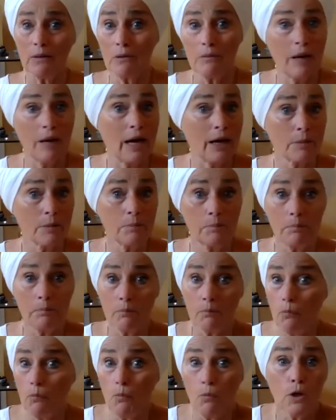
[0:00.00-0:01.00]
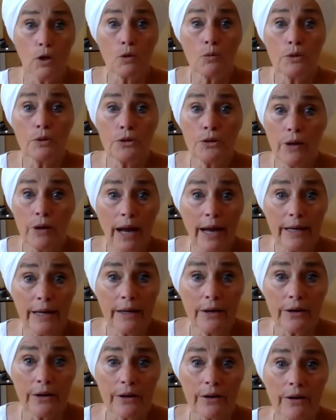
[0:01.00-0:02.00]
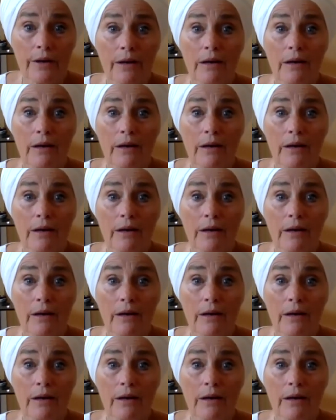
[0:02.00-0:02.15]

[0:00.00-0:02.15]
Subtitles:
how to work with your anger.